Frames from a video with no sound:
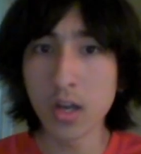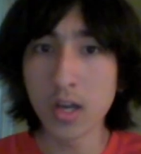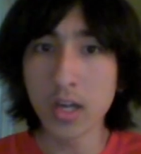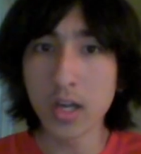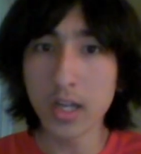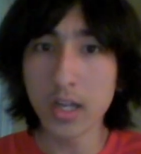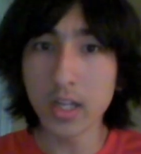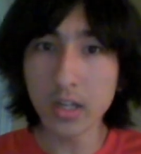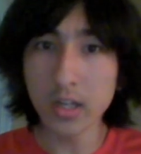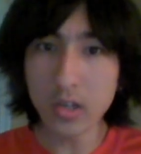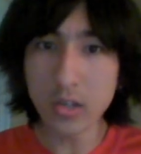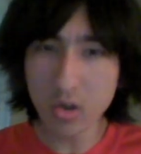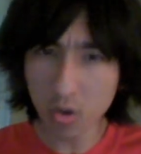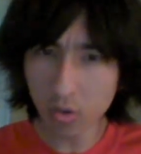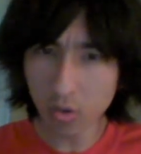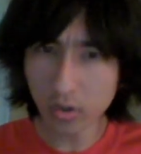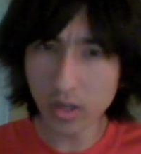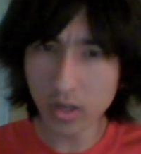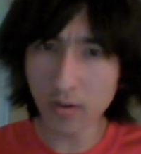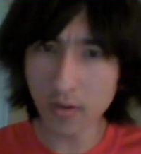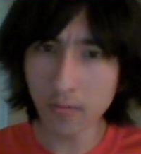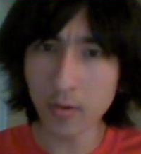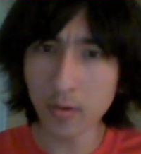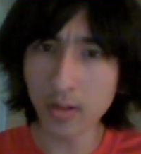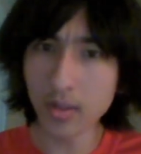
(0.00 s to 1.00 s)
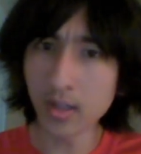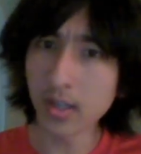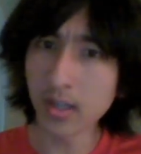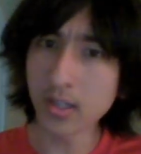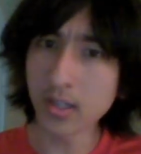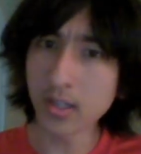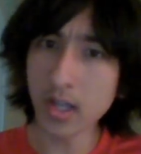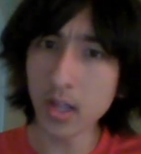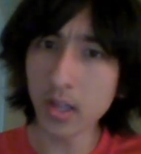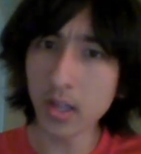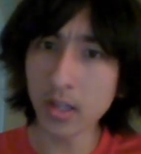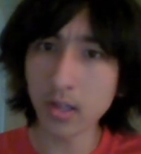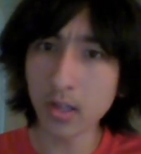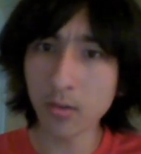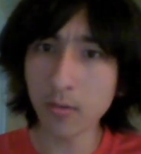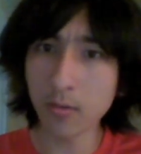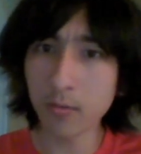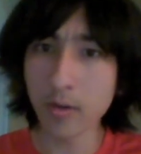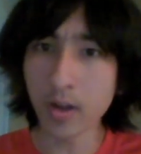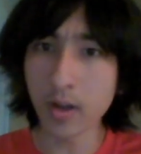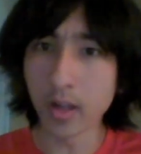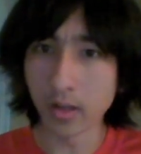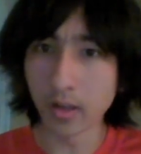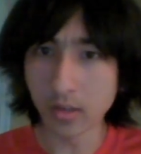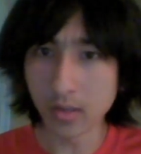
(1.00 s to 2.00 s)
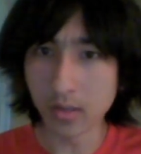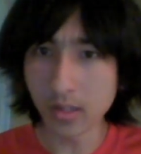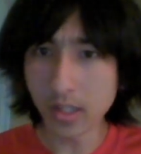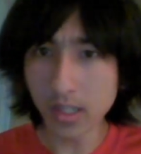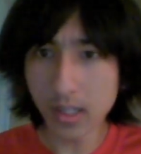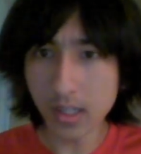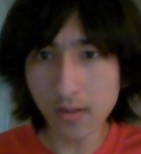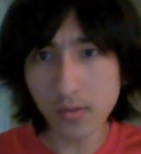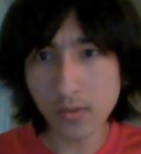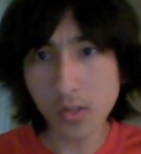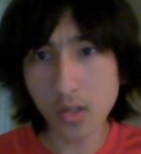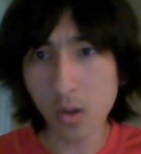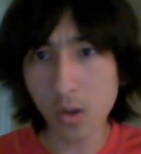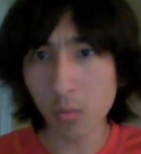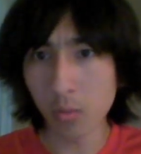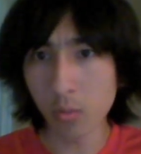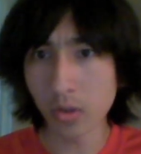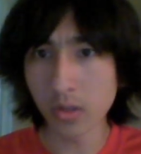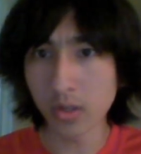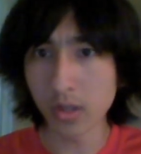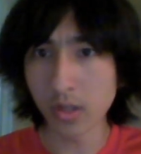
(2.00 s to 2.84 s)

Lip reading: It is no different than telling your friends to give someone